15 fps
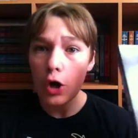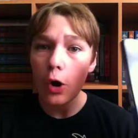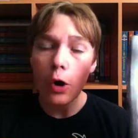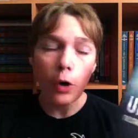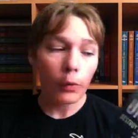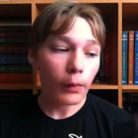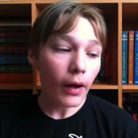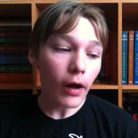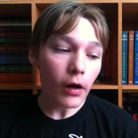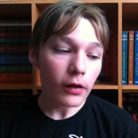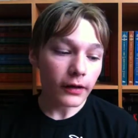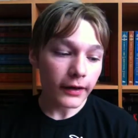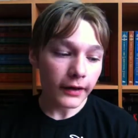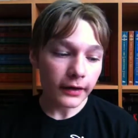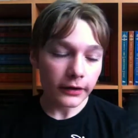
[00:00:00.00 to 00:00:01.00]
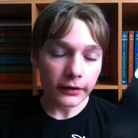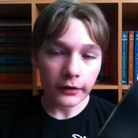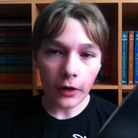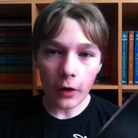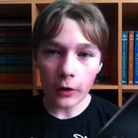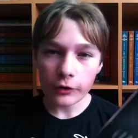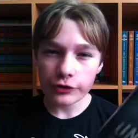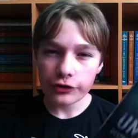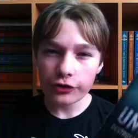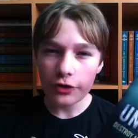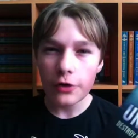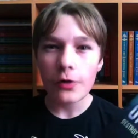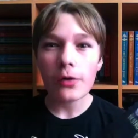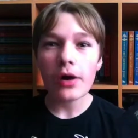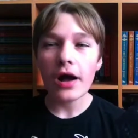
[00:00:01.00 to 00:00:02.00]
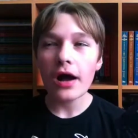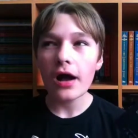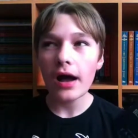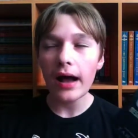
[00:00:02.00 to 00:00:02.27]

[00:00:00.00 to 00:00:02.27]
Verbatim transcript: oh well. And also,